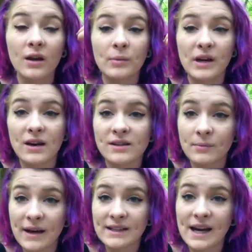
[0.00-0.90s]
Because
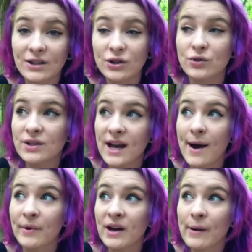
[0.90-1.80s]
of my tattoo
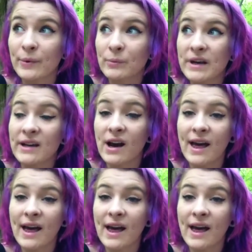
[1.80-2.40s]
scabbing up and me not